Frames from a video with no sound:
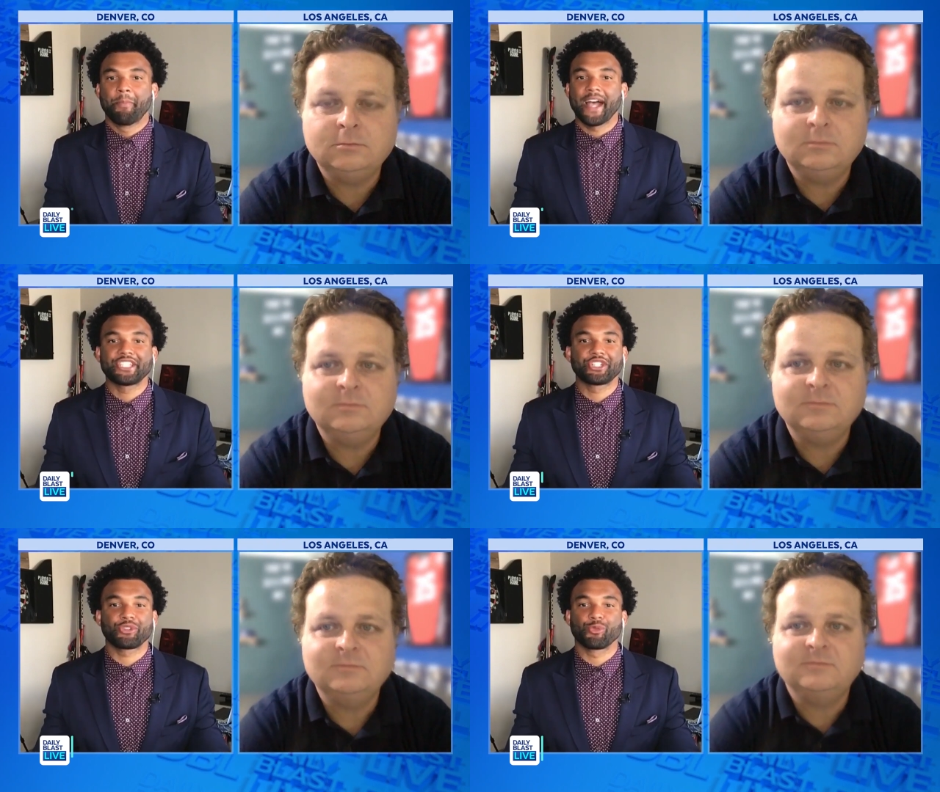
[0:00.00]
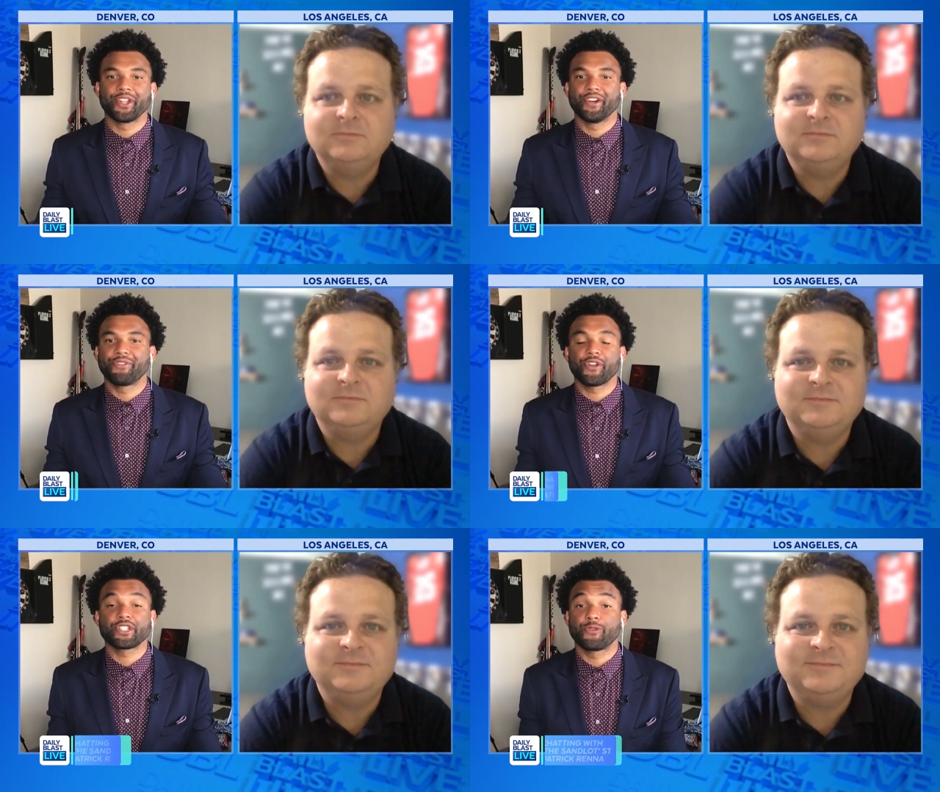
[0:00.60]
Speaker 1: Patrick Renna,
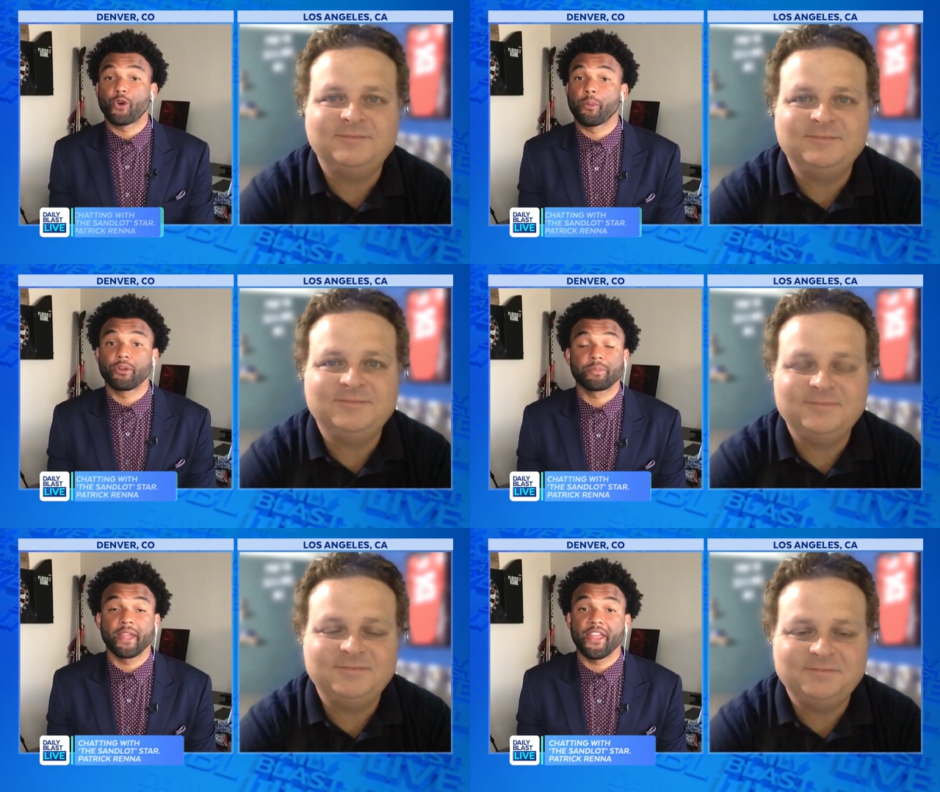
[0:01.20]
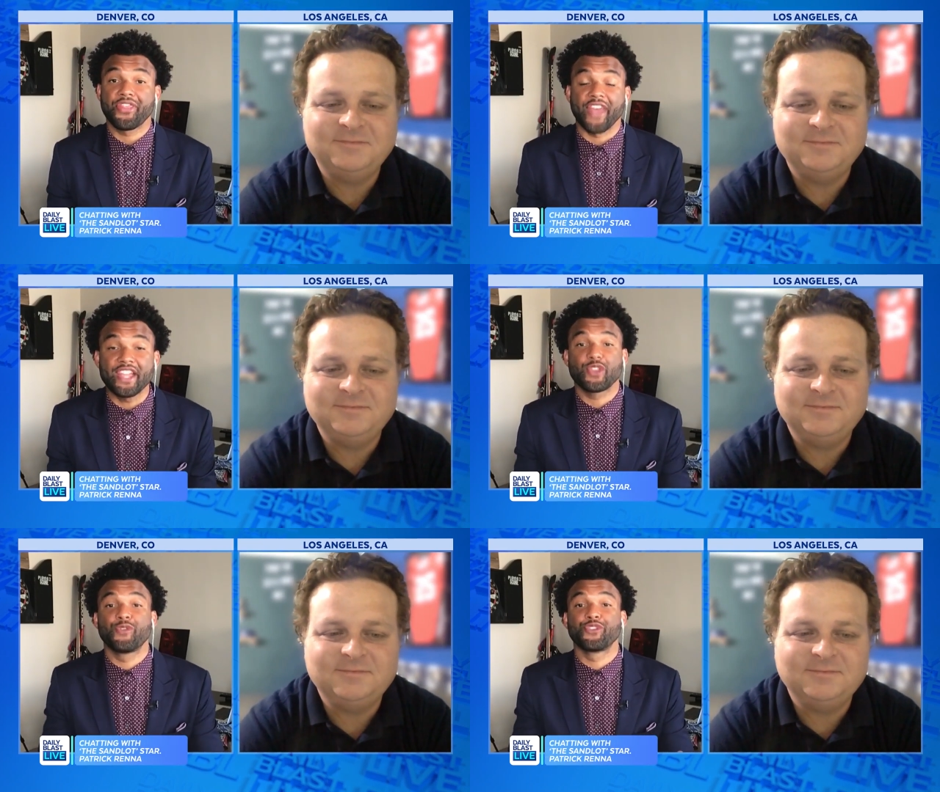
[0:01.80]
first and foremost, man,
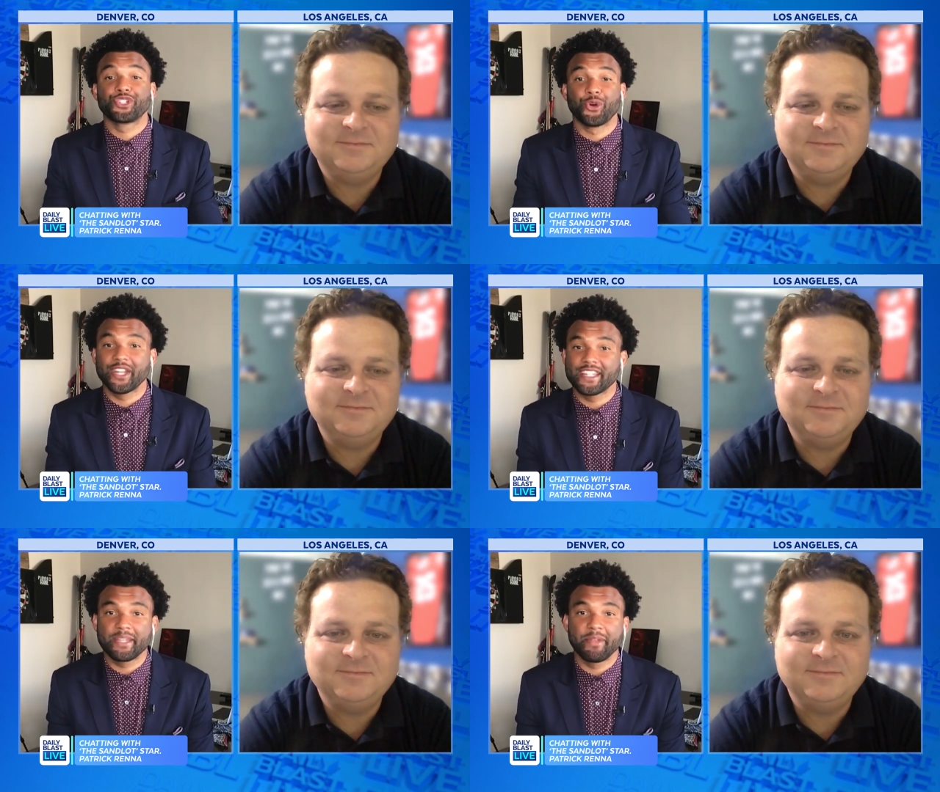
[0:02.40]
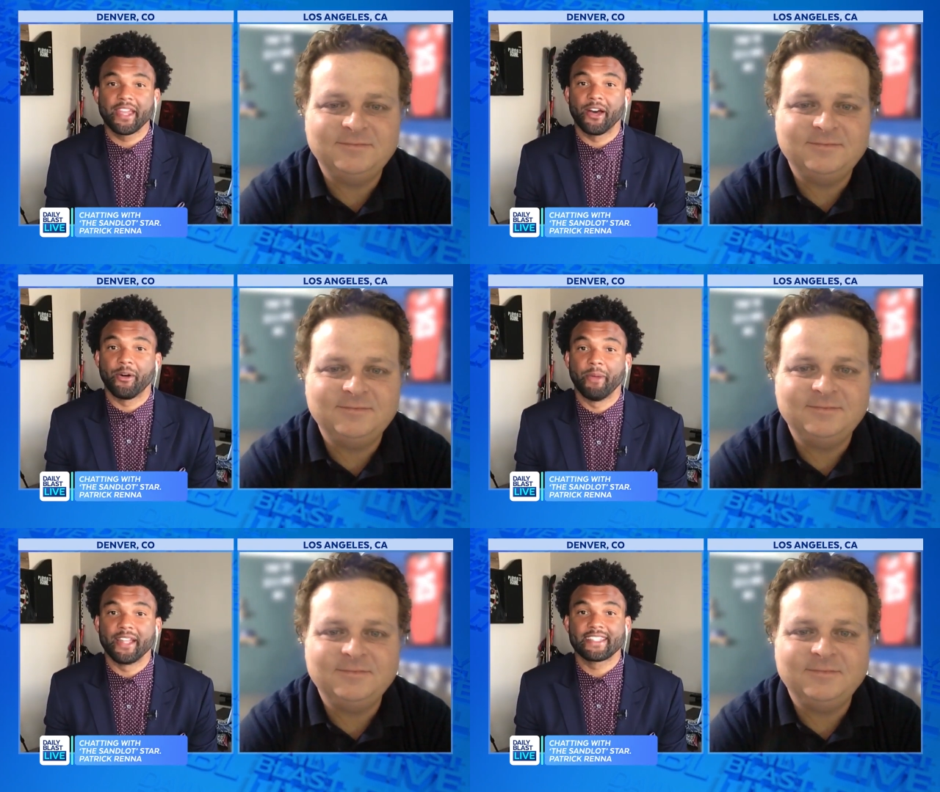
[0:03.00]
thank you for joining DBL,
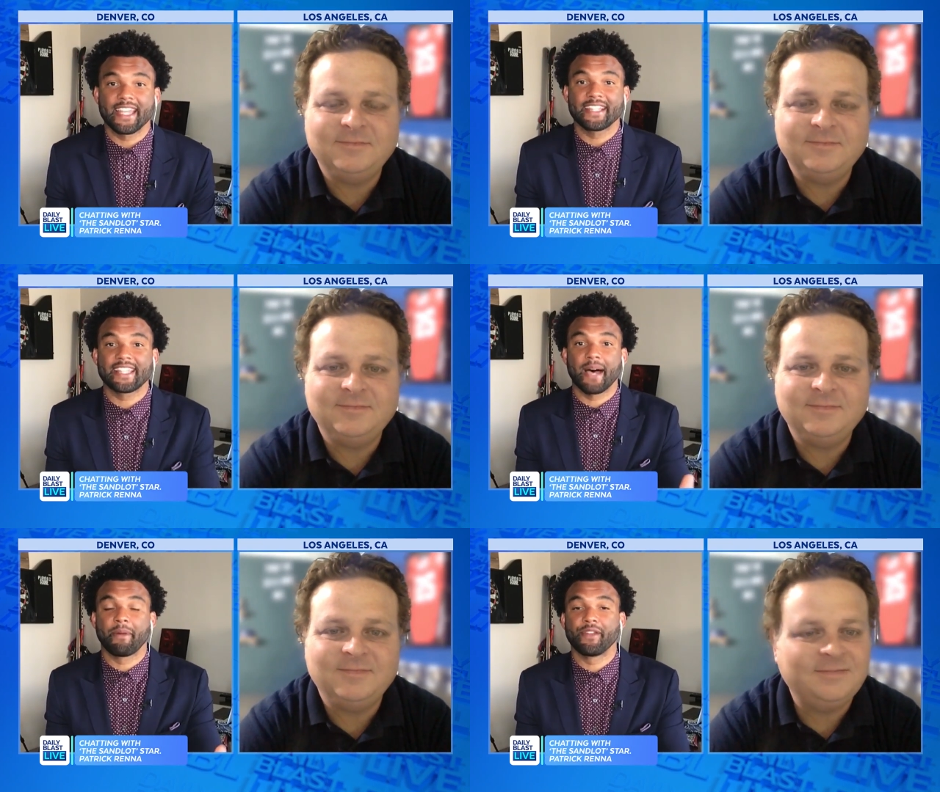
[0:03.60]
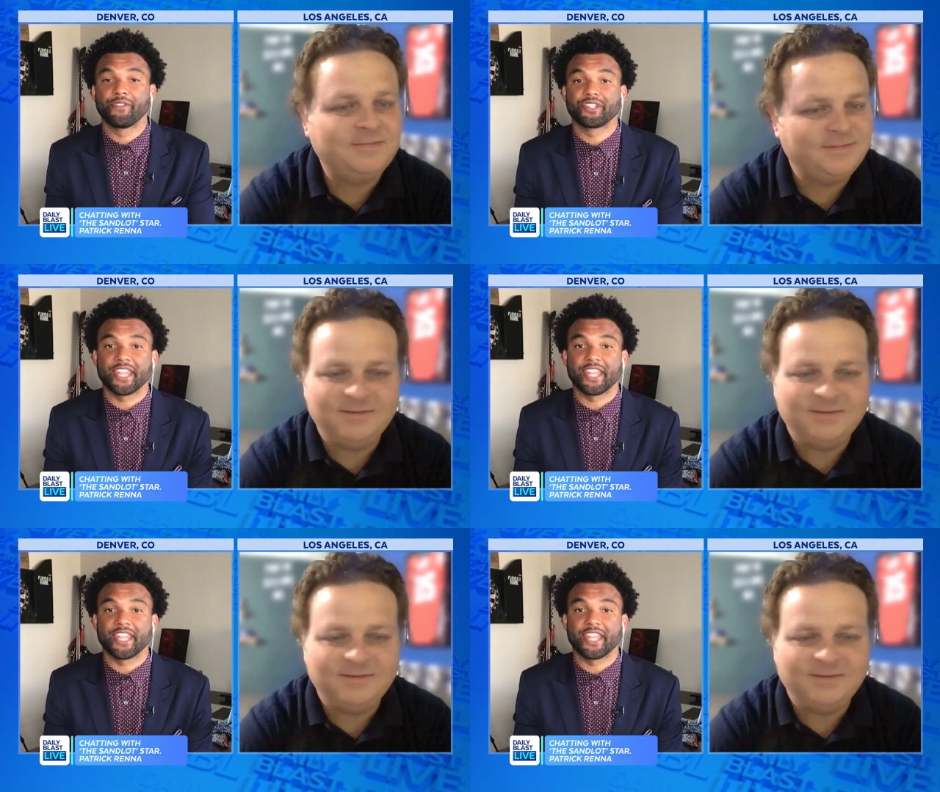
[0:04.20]
man, taking time out of your